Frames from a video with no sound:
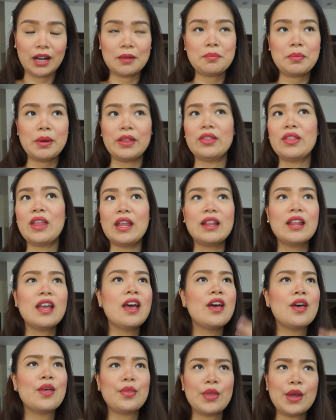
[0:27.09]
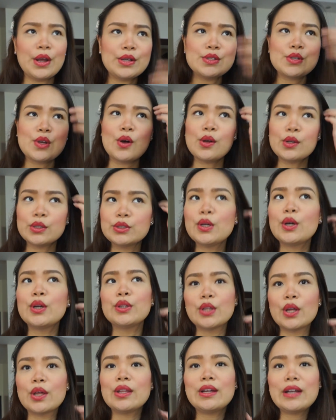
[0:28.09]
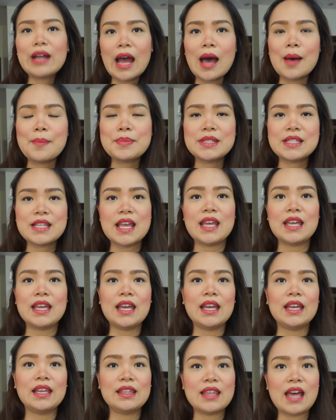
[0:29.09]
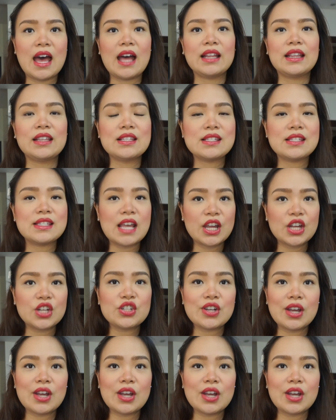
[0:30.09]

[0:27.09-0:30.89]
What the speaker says: But then there's also another app saying that second